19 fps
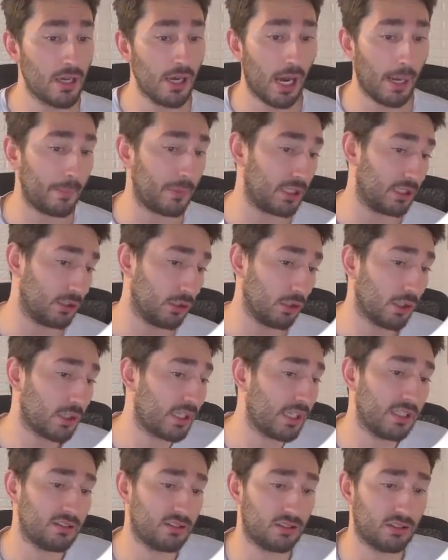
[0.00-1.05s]
I mean, look
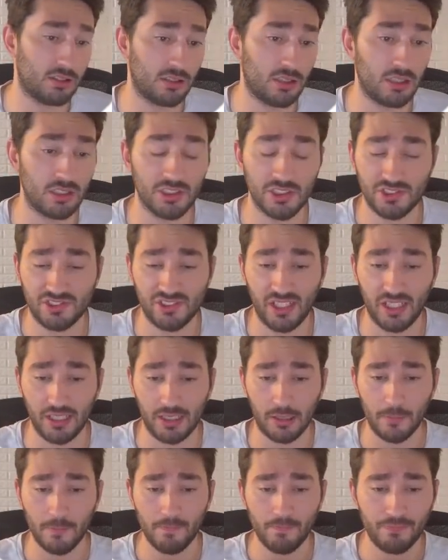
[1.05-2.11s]
at the just like
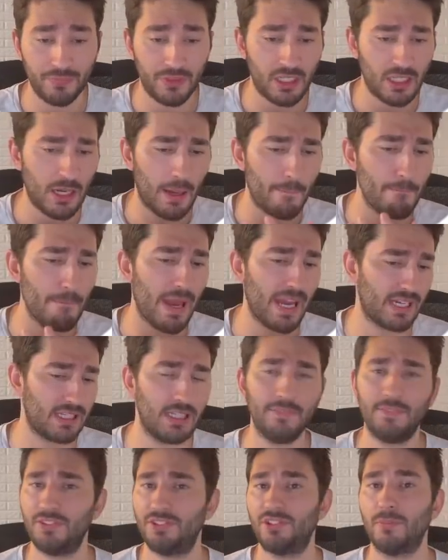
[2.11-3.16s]

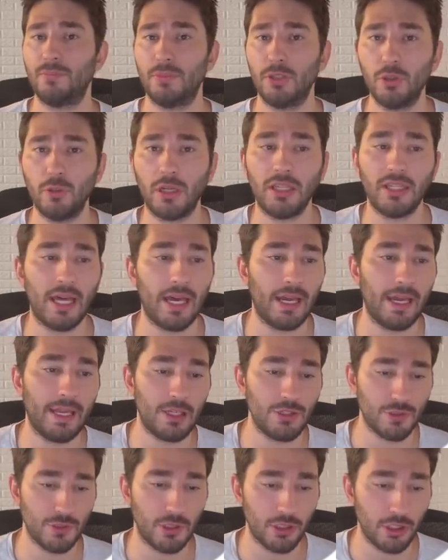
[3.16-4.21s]
magnificent beauty that
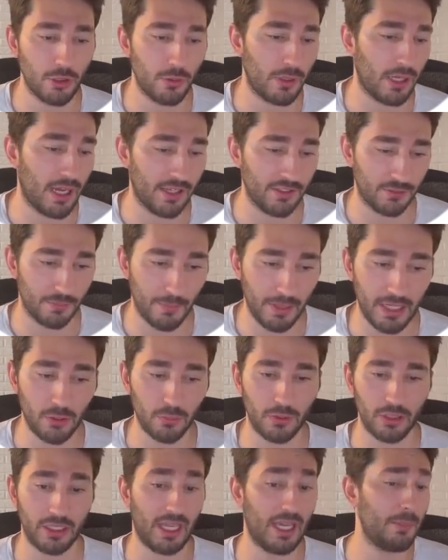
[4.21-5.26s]
Adrian Newey has made, really.